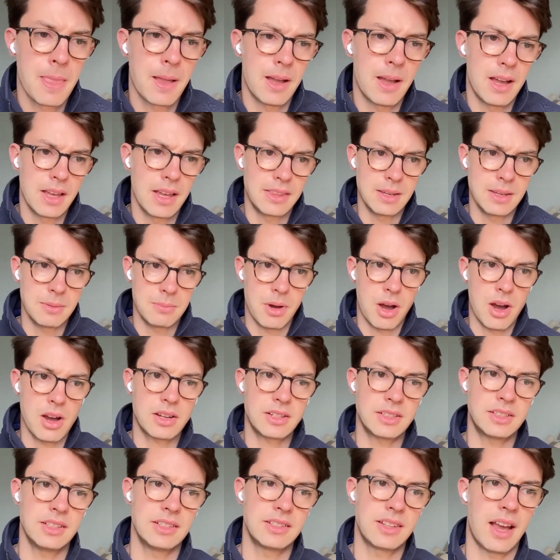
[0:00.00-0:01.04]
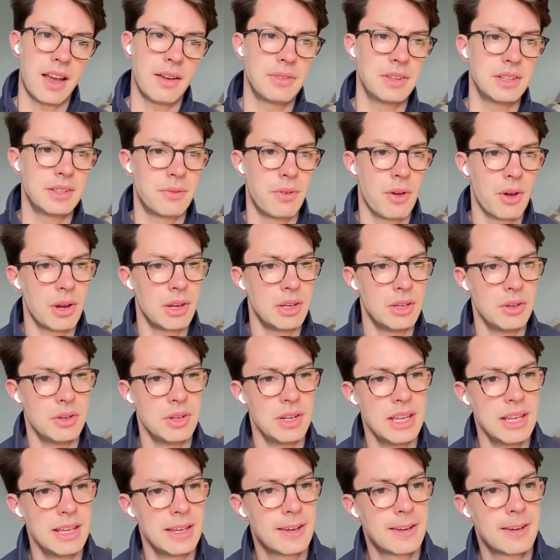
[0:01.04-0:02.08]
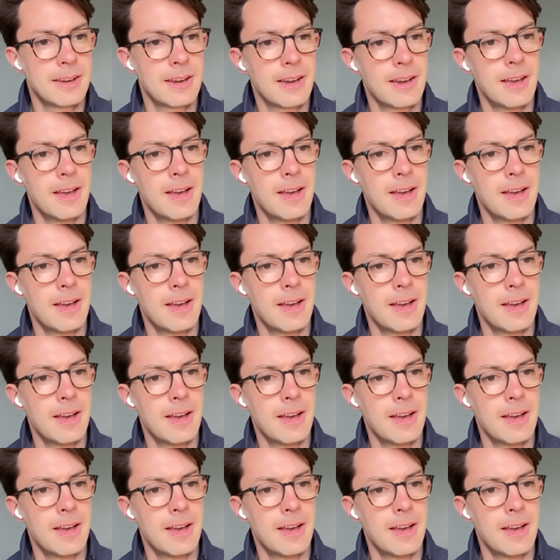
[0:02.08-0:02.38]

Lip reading: I think marketers have this very unique